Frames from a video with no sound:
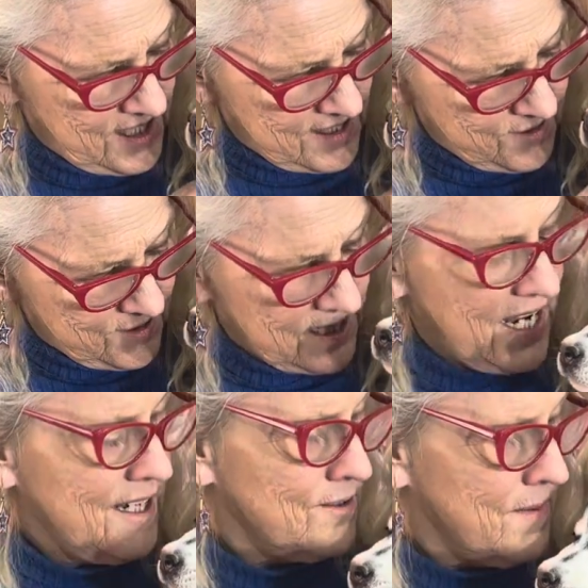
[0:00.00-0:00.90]
has her
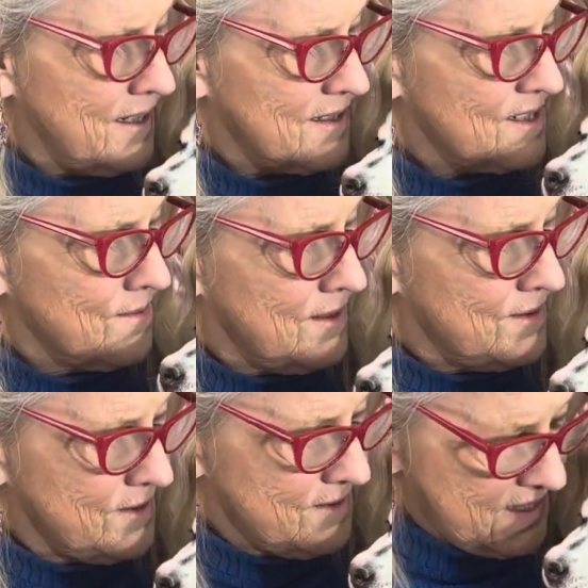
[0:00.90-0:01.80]
tiger marks around
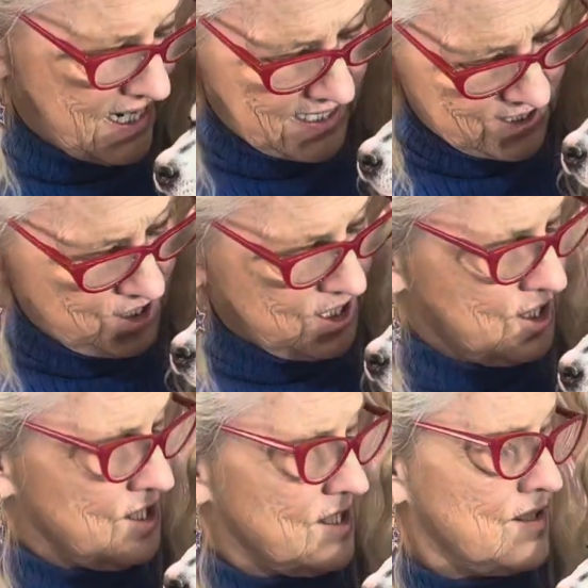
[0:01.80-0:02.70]
her neck. She's
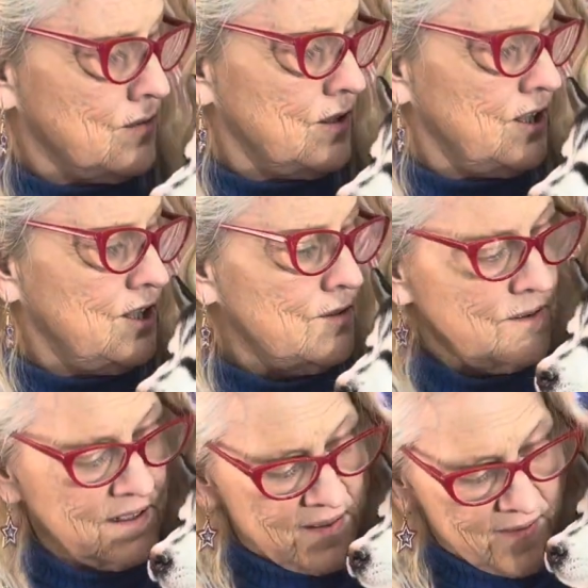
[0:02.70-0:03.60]
just so cute.
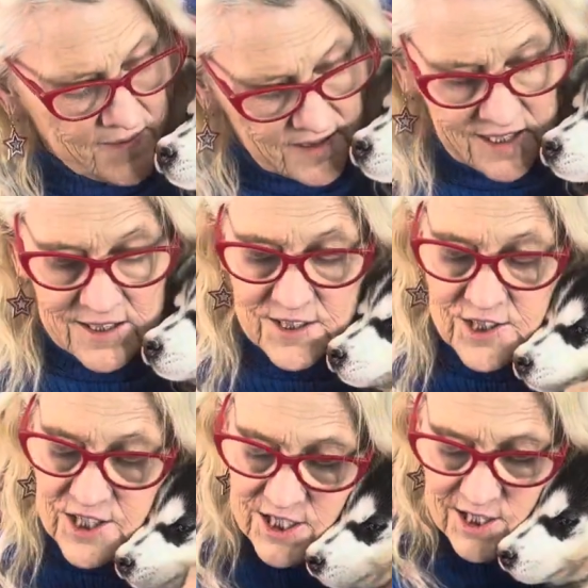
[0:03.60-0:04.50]
Look at her.
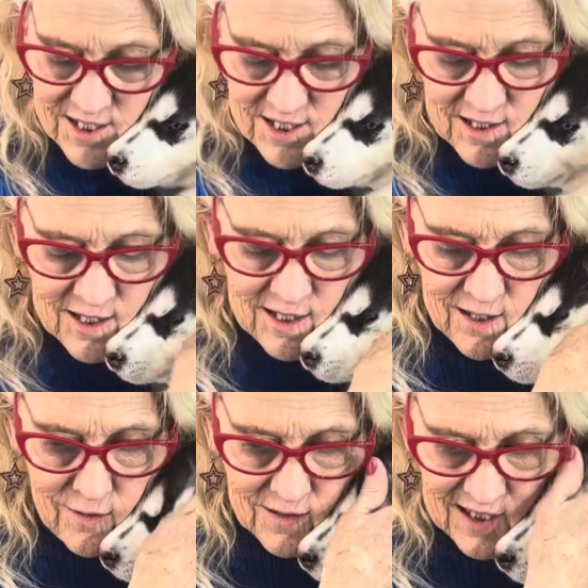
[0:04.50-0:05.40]
She just
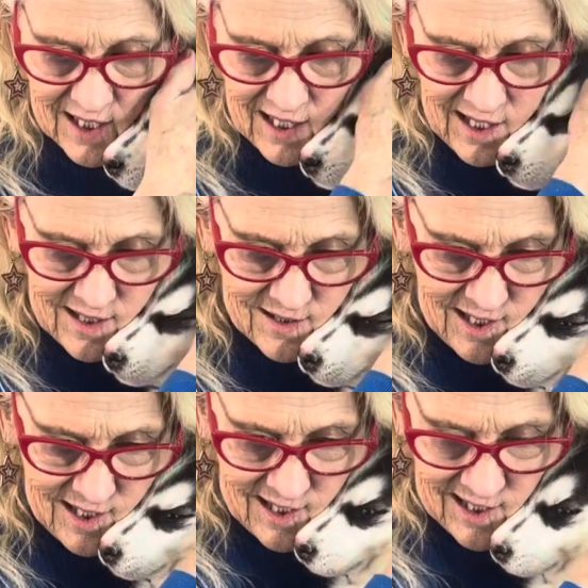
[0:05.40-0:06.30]
holding on,
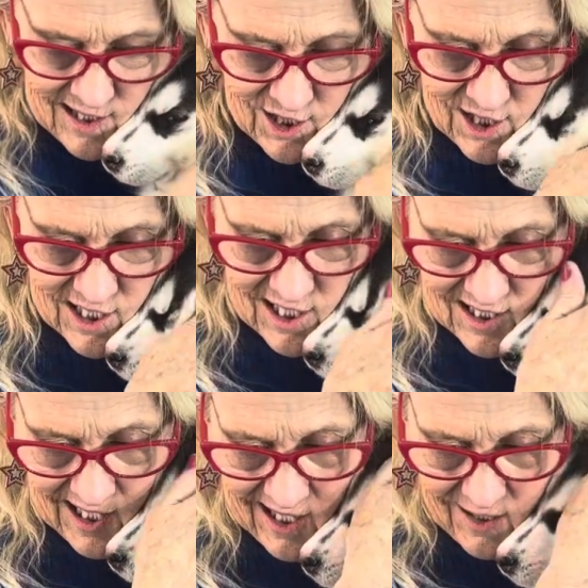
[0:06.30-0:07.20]
and she says,
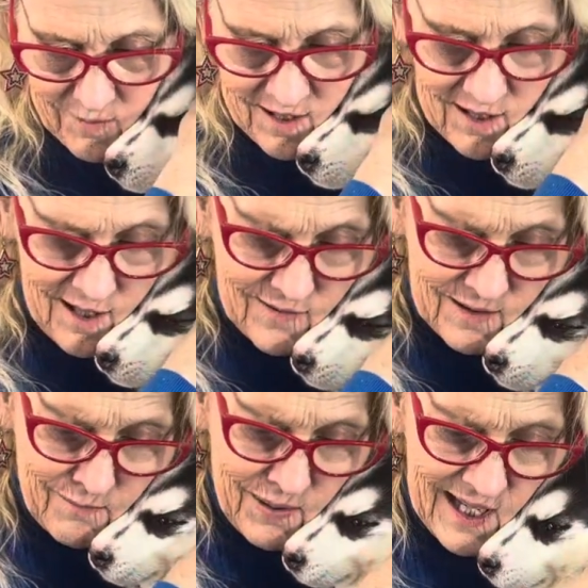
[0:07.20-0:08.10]
I got to be loved
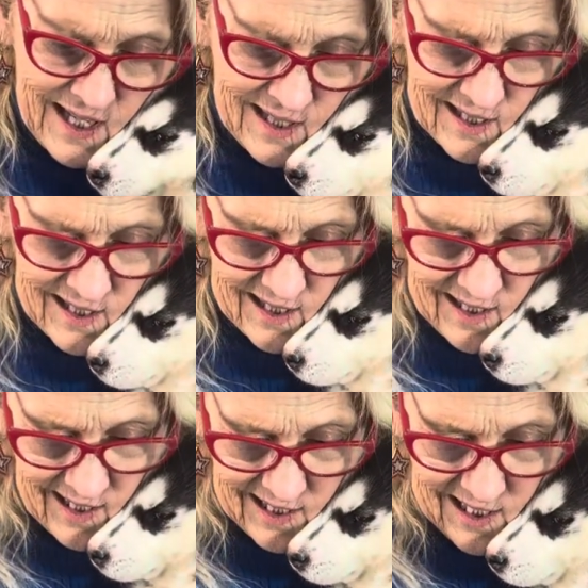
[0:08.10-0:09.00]
and petted.
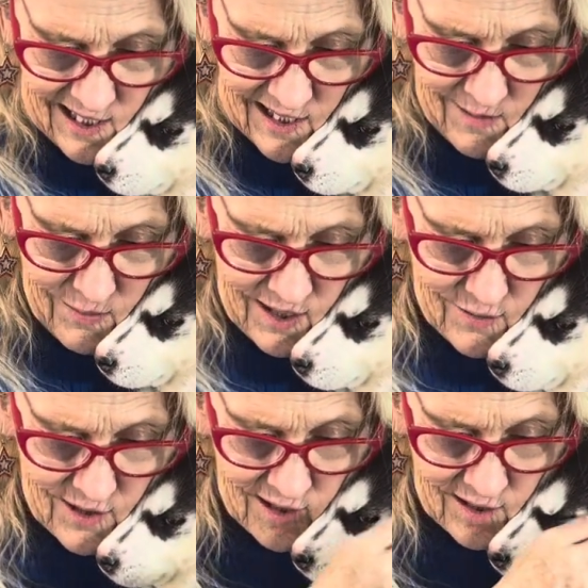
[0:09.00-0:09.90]
I need somebody
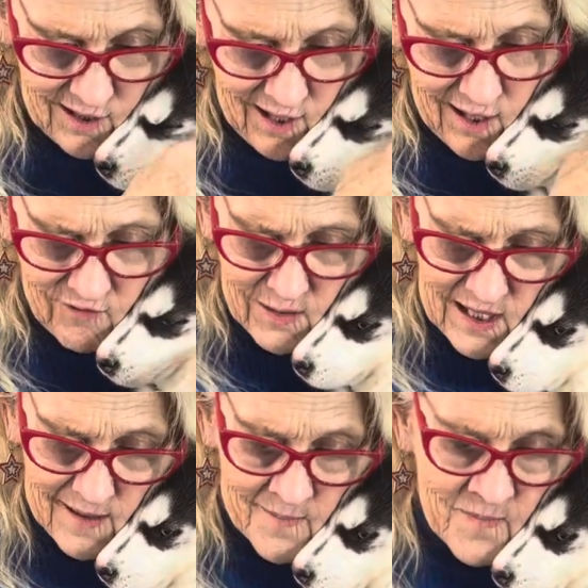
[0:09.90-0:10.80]
who's going to love
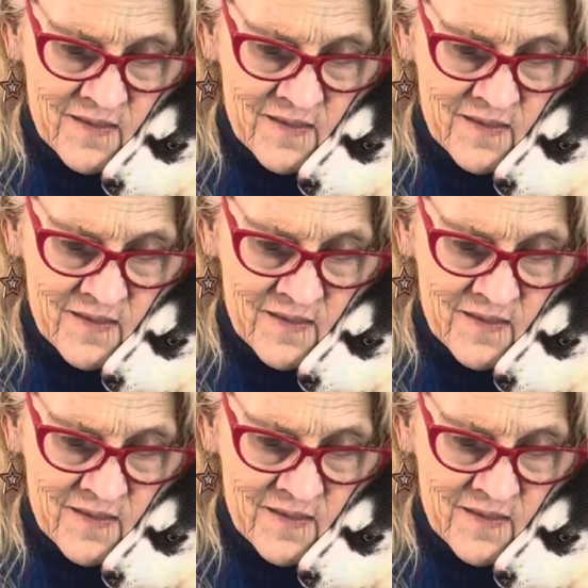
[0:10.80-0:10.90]
me.